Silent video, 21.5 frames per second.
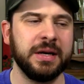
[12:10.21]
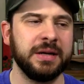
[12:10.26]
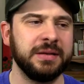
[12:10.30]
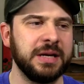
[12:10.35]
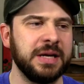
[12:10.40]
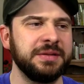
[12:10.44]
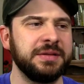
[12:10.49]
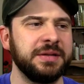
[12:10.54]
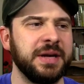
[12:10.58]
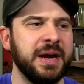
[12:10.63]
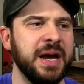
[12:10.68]

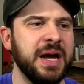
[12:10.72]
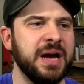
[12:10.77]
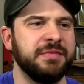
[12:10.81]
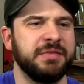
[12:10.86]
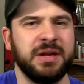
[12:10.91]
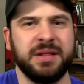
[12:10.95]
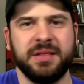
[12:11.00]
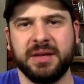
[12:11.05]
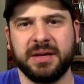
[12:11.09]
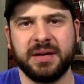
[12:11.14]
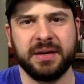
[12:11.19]
Not that I have
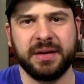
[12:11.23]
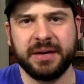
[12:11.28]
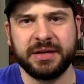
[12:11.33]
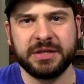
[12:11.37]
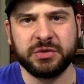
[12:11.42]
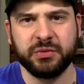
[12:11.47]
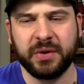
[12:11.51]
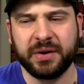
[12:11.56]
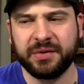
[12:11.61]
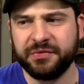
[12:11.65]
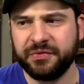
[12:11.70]
anything
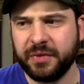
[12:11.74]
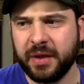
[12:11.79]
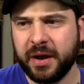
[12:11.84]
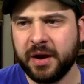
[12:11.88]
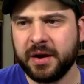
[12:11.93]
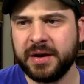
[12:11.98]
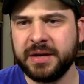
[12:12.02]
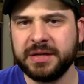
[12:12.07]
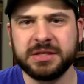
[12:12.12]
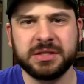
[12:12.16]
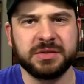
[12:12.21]
against Ric
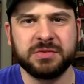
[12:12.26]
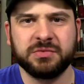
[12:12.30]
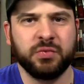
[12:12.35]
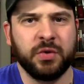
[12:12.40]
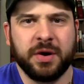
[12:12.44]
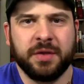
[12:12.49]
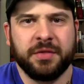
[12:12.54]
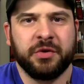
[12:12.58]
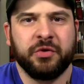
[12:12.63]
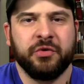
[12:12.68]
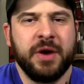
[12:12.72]
Flair, he's
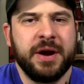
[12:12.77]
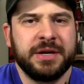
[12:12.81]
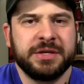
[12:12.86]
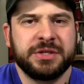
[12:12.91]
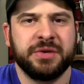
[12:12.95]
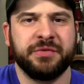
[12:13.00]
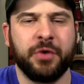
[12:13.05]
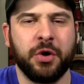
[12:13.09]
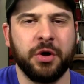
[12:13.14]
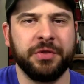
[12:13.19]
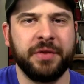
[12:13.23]
one of the
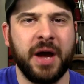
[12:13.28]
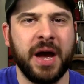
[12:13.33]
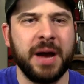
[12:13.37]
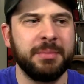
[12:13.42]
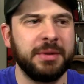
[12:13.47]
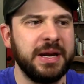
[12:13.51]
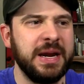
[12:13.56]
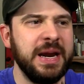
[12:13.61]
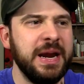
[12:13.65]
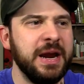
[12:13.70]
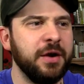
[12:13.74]
greatest of all time,
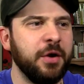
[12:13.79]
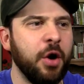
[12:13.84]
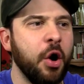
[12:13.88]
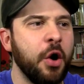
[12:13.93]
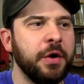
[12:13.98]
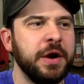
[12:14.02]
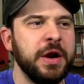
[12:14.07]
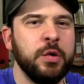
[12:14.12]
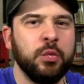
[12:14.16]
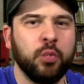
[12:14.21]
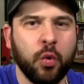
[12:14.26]
but he had
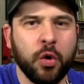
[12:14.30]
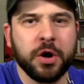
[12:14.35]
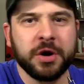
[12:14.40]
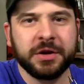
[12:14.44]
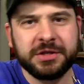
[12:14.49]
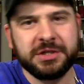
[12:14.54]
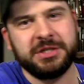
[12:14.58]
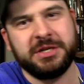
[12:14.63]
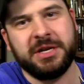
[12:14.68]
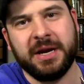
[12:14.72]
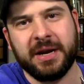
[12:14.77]
already
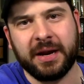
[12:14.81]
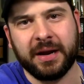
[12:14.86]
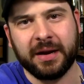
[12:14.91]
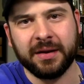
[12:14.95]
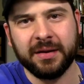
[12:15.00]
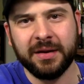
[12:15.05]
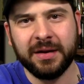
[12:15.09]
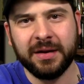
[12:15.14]
worked Sting.